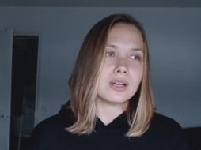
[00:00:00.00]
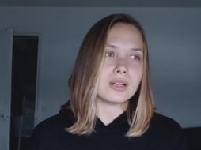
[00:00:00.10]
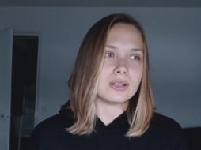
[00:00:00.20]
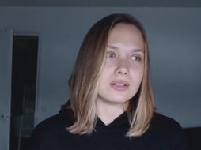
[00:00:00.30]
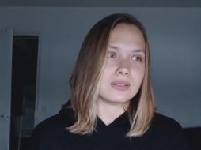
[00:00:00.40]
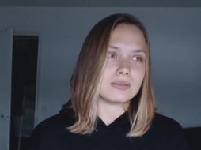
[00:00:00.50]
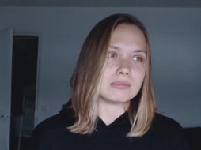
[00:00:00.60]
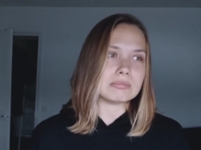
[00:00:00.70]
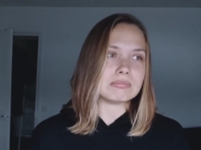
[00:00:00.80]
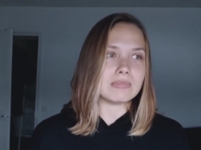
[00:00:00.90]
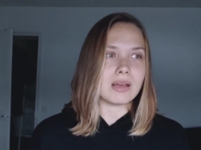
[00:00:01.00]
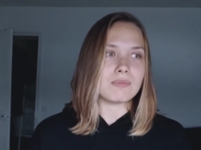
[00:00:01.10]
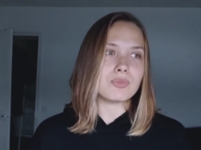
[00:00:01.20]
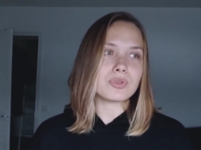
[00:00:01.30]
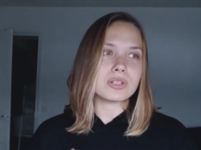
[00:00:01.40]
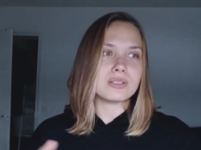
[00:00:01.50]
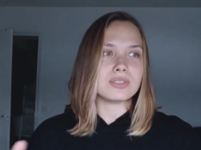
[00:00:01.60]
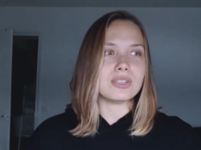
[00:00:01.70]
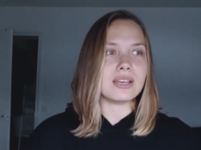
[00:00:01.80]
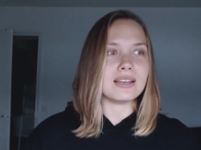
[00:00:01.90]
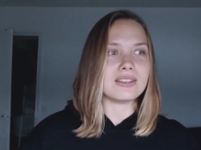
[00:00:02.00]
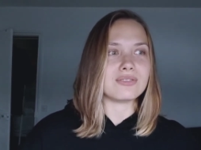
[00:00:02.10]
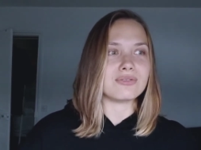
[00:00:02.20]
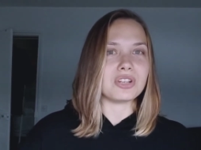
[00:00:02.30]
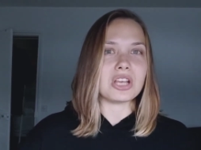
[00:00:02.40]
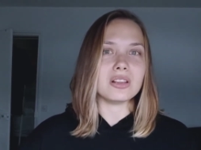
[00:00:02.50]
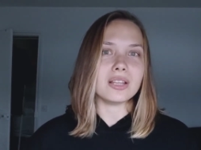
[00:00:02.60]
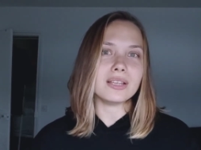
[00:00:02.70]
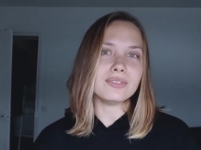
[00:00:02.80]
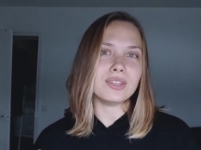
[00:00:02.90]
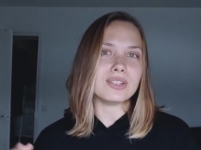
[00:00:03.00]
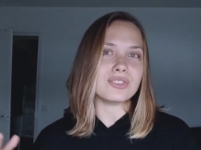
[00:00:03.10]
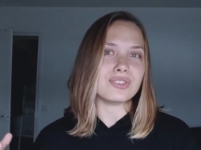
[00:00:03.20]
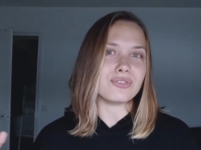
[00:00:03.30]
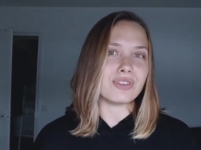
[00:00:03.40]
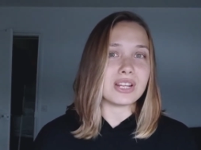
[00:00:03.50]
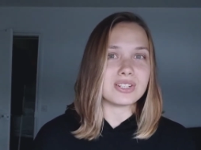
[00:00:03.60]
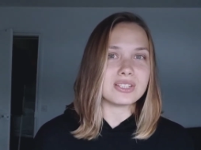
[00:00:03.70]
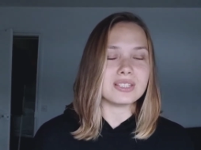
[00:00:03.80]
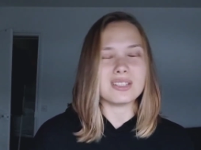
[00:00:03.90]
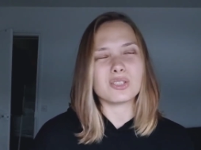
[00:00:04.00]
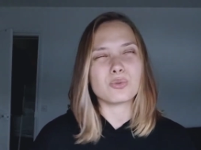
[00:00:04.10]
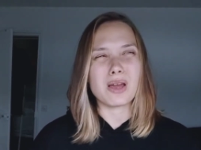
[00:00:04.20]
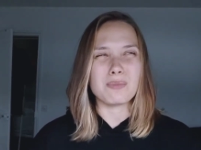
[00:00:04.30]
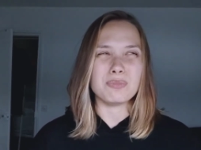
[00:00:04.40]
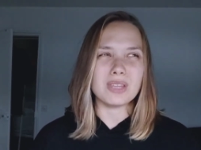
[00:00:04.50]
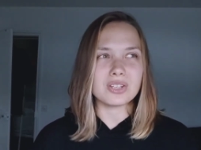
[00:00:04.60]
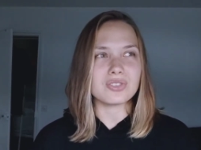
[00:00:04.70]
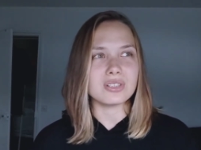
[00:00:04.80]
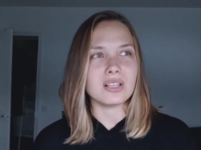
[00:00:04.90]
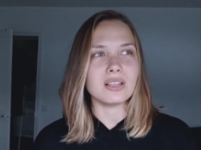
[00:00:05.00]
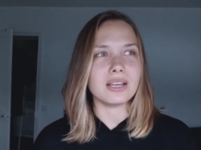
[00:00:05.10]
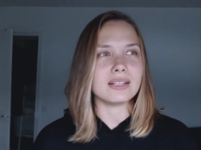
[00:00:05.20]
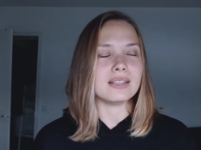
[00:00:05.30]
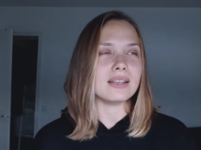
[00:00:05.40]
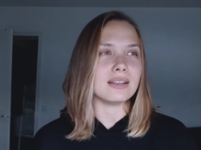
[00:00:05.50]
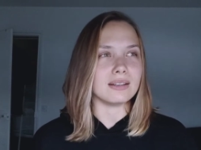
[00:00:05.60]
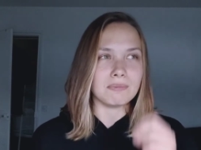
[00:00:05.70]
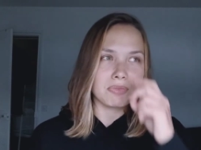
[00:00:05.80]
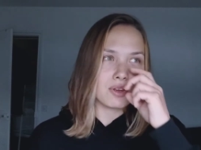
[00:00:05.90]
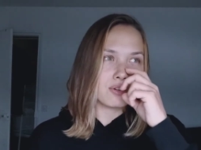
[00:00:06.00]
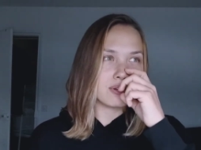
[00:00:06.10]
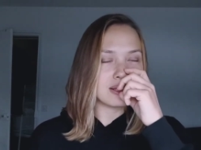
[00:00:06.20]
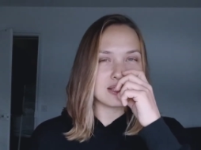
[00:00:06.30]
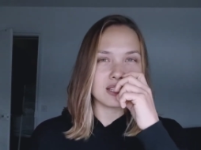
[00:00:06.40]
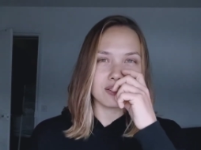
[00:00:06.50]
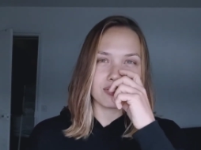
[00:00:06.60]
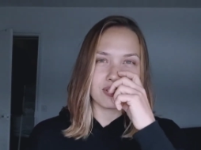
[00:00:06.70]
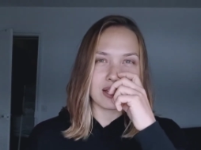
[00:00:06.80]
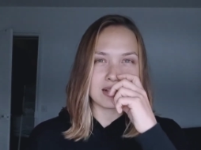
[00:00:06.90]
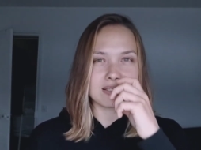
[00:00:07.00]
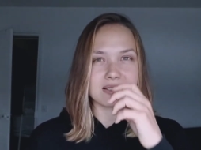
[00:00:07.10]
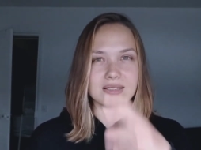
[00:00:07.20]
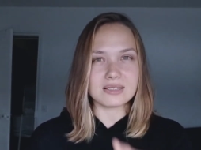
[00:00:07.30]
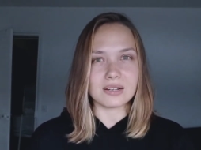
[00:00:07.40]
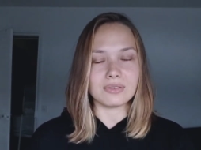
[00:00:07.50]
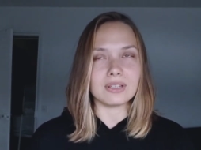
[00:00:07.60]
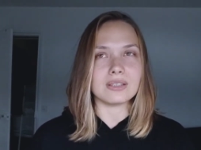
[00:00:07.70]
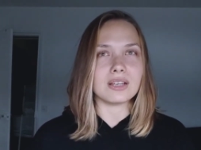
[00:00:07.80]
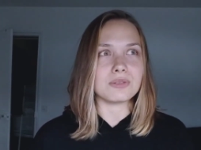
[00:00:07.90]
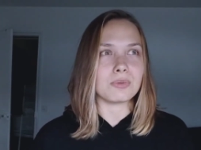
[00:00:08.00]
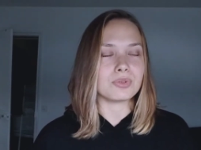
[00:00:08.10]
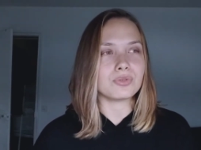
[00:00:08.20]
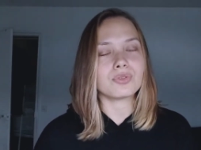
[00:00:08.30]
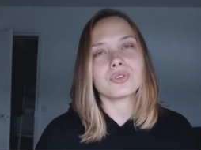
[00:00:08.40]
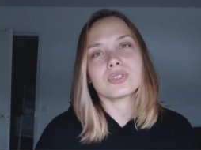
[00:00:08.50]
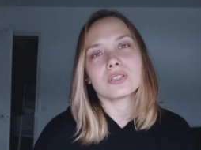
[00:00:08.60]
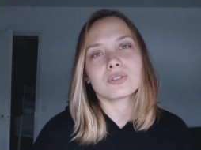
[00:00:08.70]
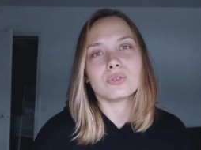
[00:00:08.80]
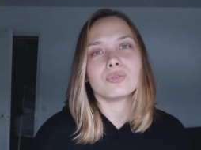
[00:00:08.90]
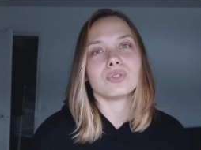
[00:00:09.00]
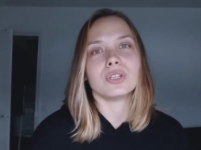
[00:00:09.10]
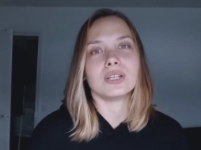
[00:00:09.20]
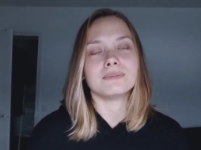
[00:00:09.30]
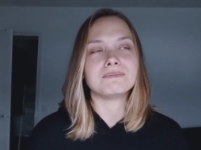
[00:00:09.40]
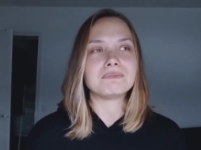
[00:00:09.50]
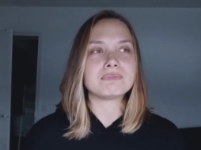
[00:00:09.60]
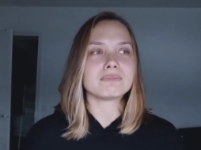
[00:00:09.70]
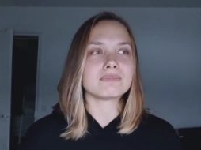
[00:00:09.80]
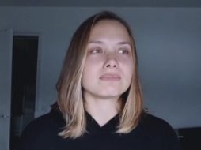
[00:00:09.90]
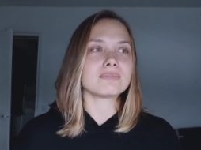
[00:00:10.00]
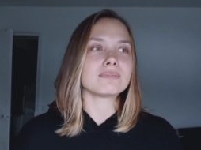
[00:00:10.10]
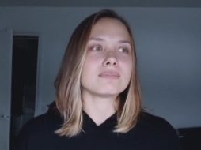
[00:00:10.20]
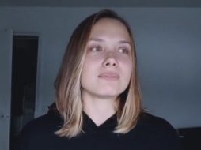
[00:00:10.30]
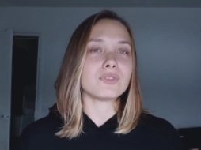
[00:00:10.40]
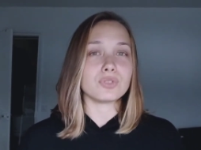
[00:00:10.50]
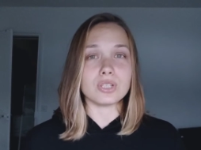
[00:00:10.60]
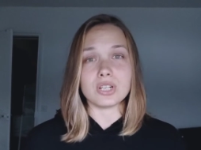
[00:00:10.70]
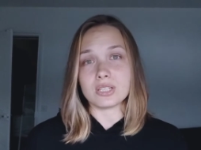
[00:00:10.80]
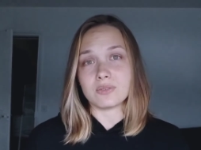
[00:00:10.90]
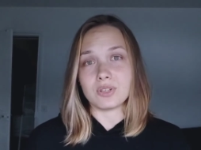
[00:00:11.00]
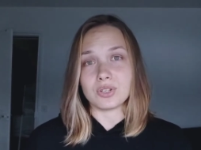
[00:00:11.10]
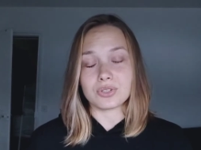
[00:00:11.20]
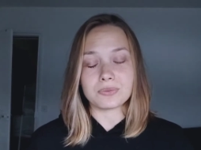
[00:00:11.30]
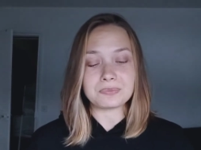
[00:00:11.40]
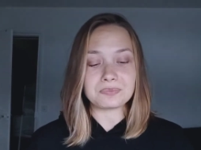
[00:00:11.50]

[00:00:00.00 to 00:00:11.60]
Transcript: uh, i'm more in the real life than in the fantasy that's why i'm not really like the fancy effects and stuff like that but of course it's cool for the for the dance videos